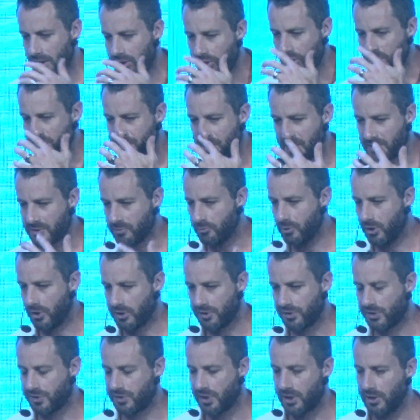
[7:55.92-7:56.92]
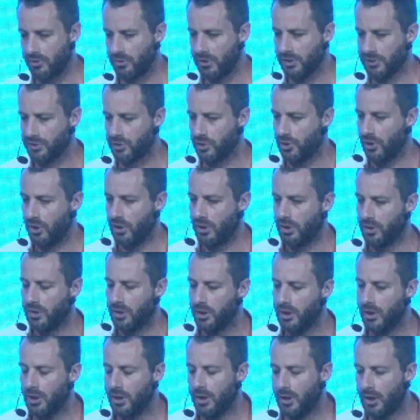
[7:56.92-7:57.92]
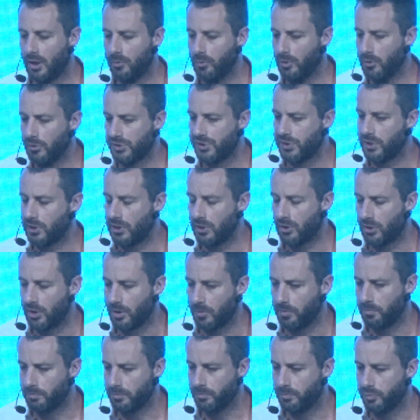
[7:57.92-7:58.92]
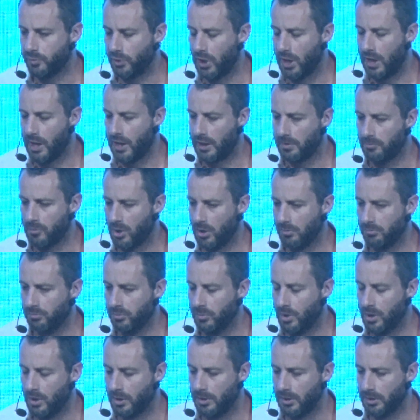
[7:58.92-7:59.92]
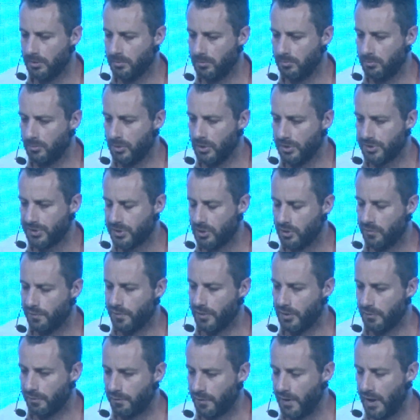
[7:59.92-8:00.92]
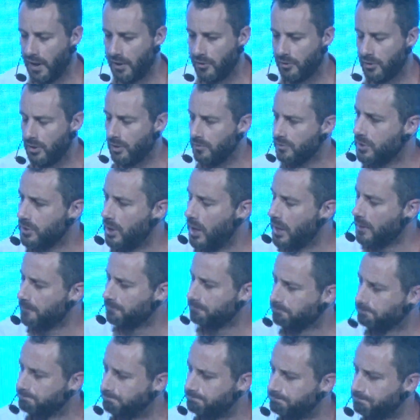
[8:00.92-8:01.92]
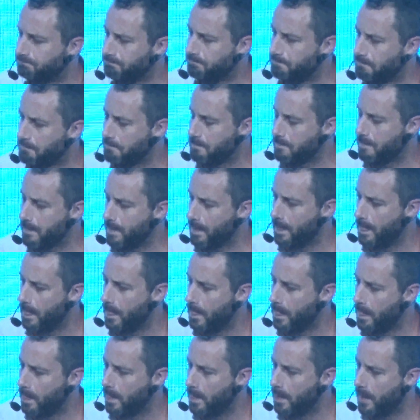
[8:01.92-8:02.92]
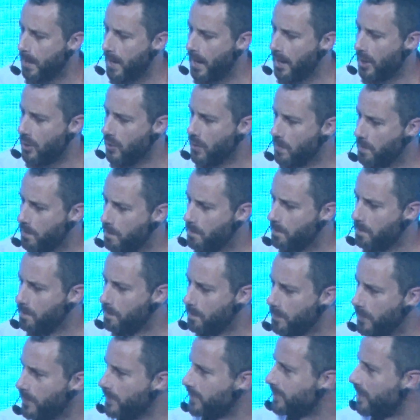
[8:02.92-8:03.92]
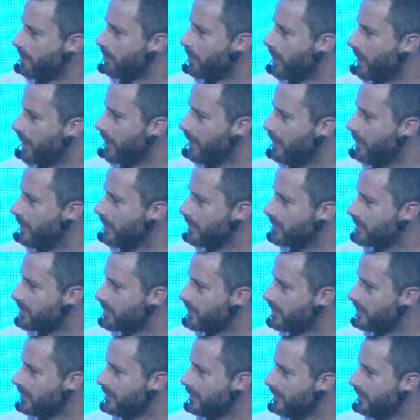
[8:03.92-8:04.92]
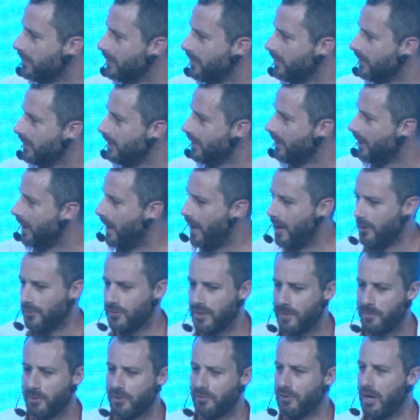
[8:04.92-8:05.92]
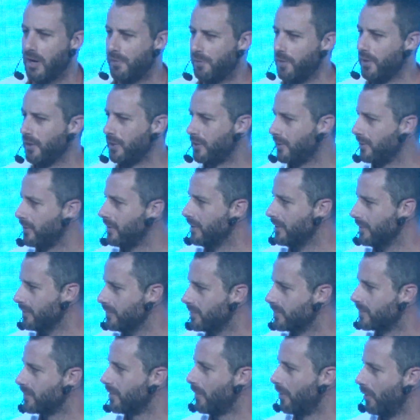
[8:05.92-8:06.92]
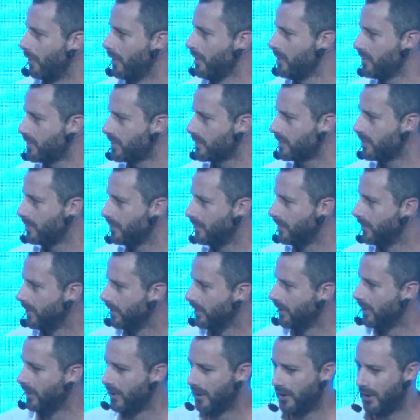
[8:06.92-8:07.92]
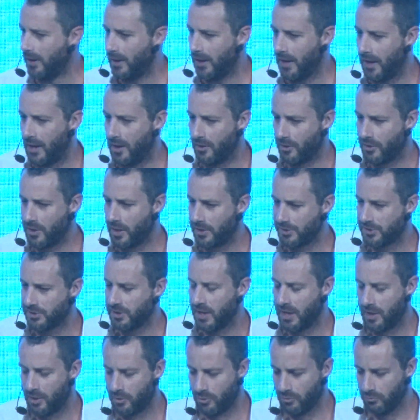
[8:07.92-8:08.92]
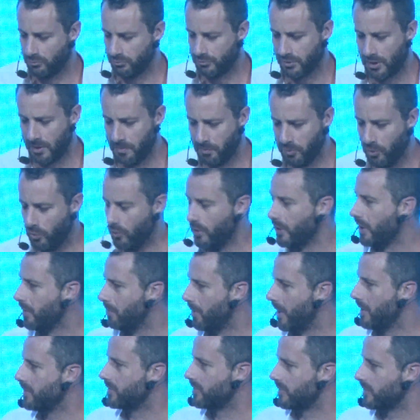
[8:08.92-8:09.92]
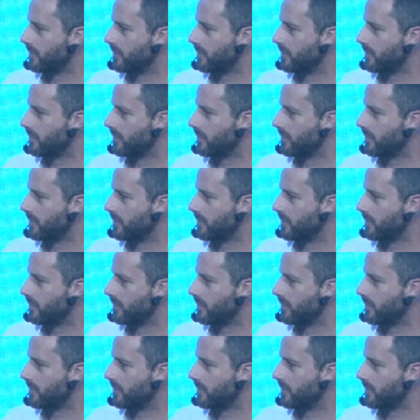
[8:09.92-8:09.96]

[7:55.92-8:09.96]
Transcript: he goes back to work as a senior intern. And we were sitting on a plane, myself and the founder, and like, hang on, there's something in this. Our demographic is this. Our employee base